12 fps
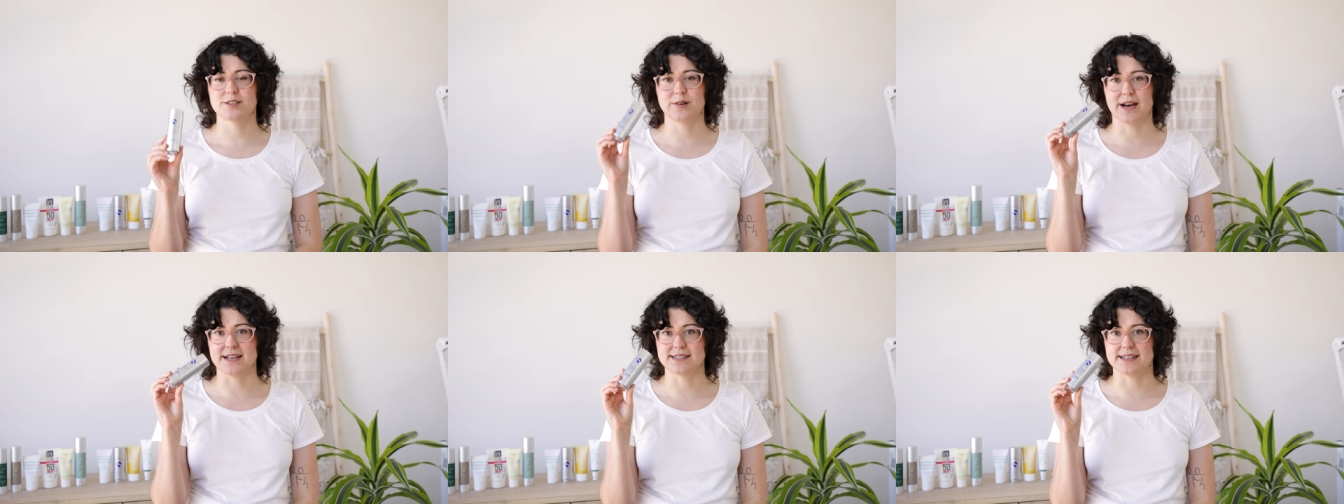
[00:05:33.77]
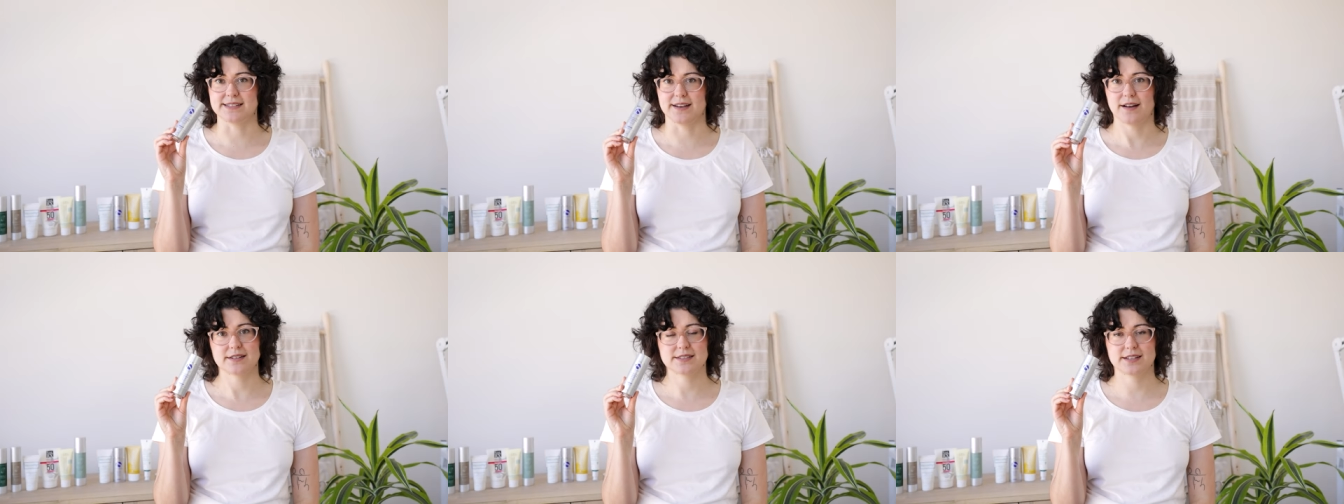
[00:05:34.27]
also has
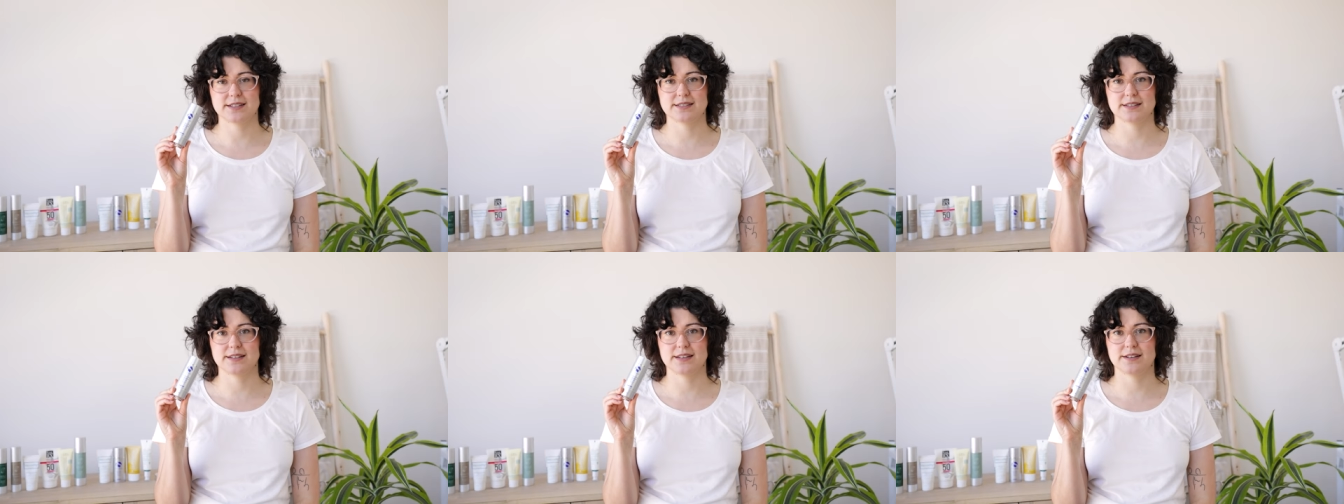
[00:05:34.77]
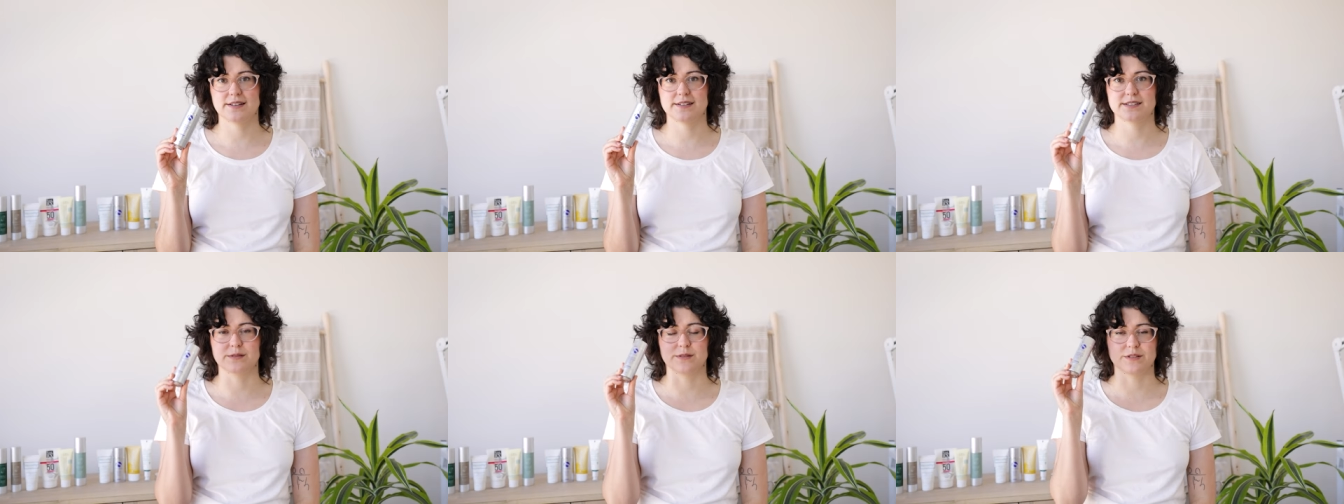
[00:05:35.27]
antioxidants in here,
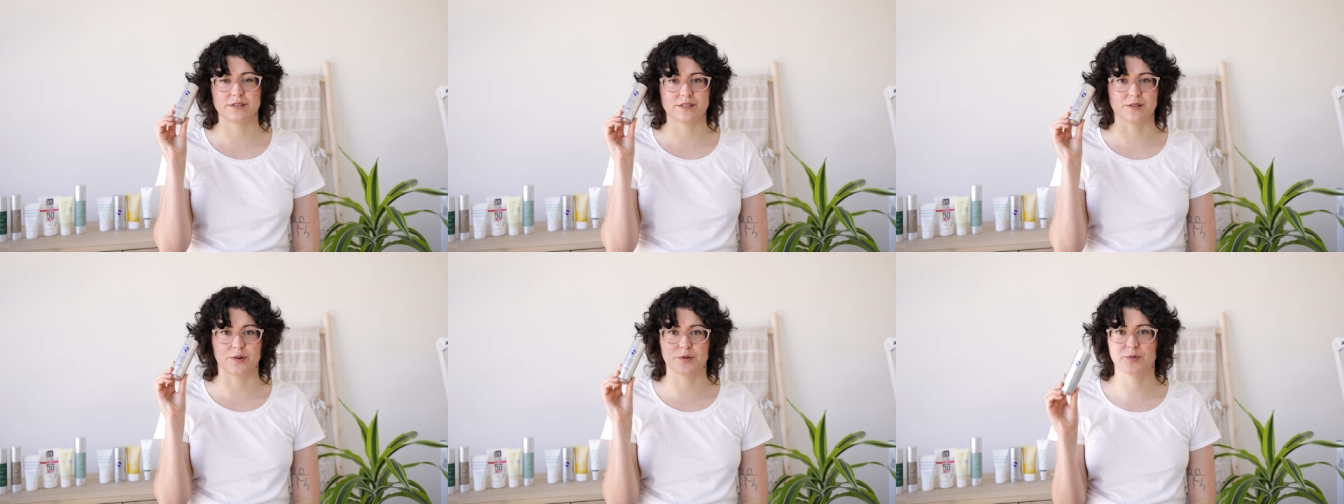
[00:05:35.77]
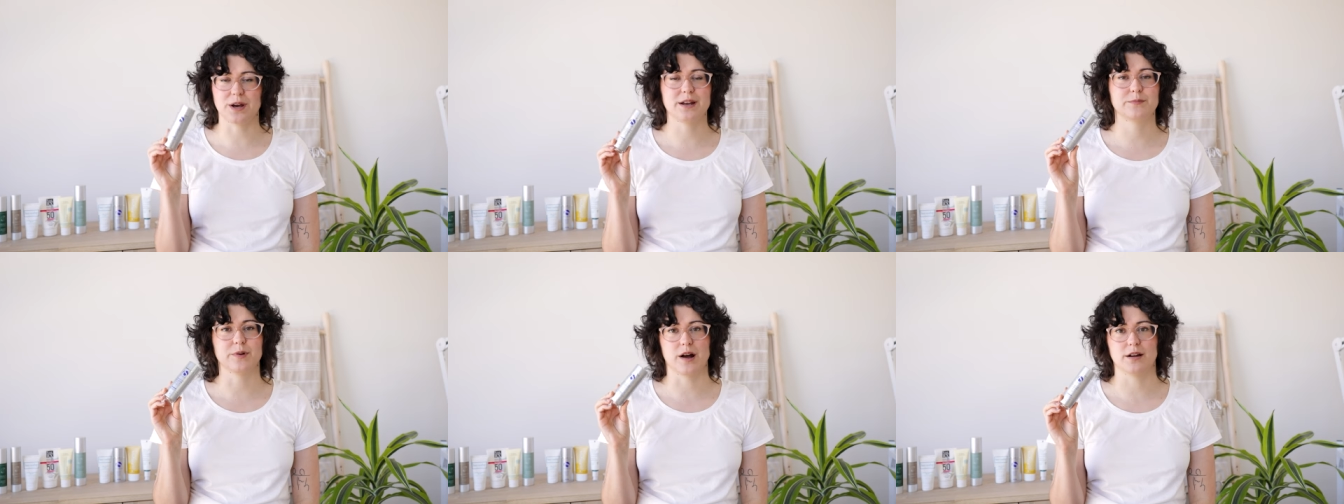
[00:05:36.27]
so it's just a
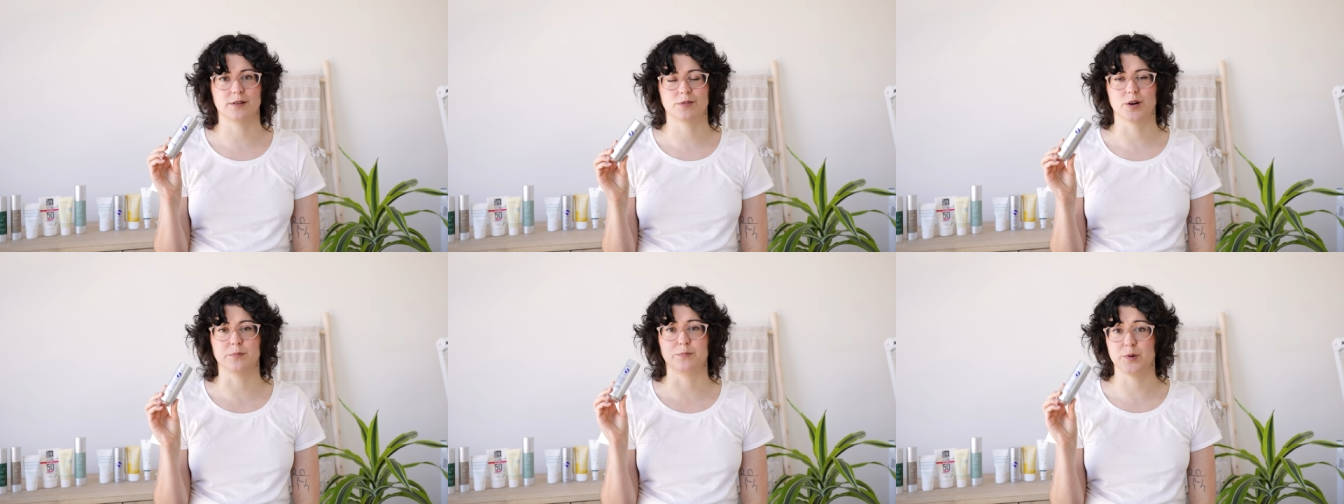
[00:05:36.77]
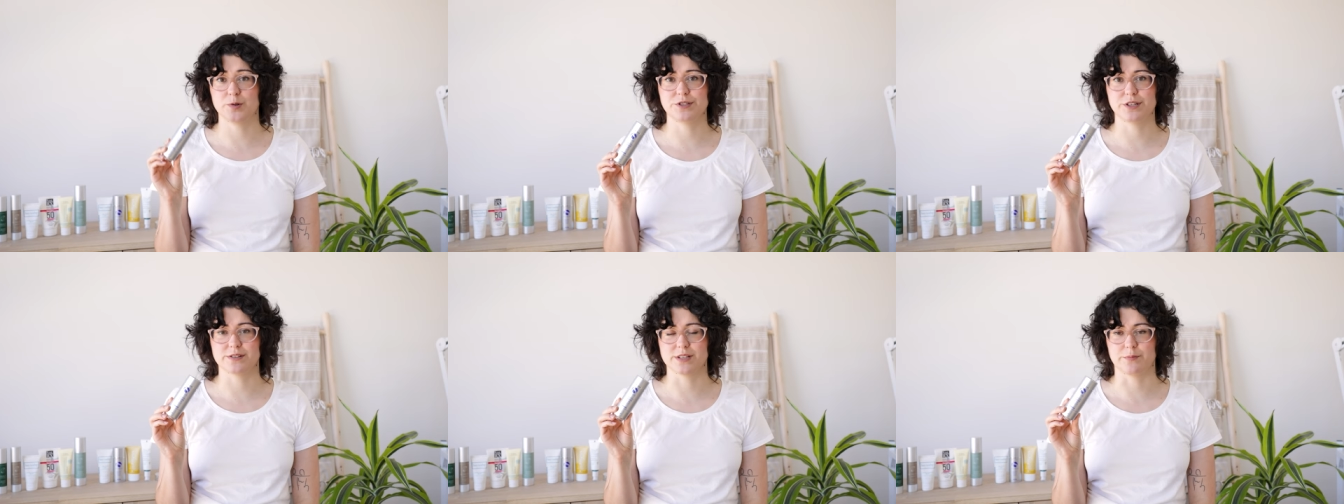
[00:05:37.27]
great product for
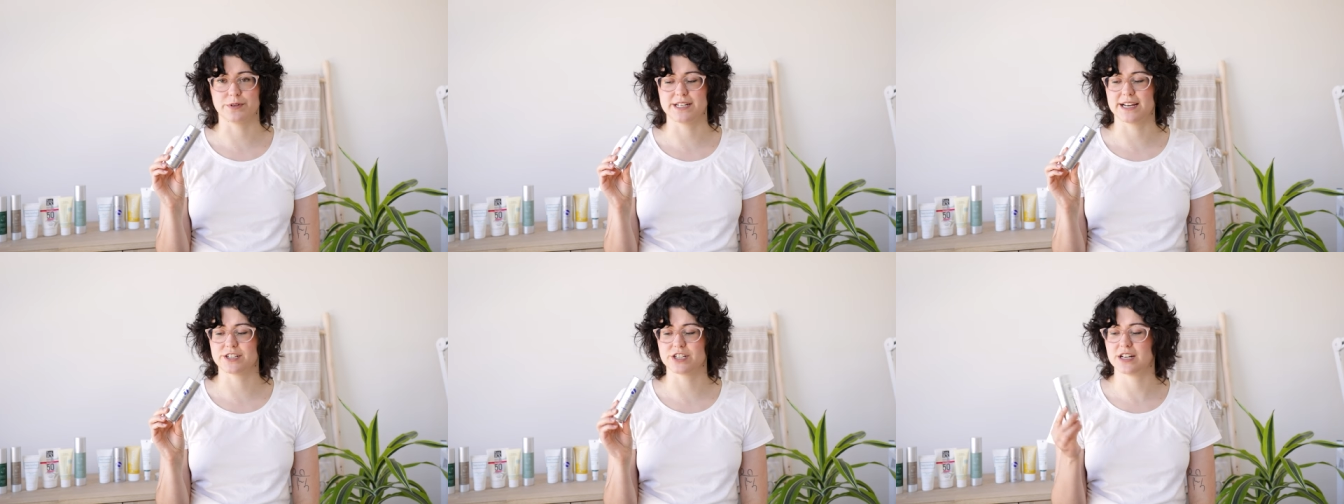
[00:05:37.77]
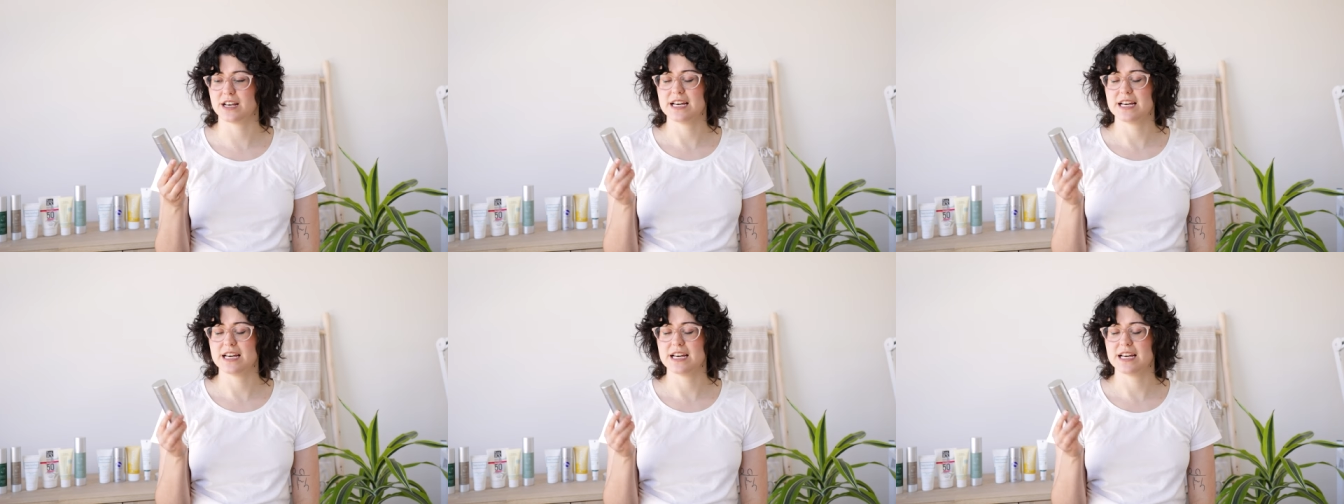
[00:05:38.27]
boosting your sun protection.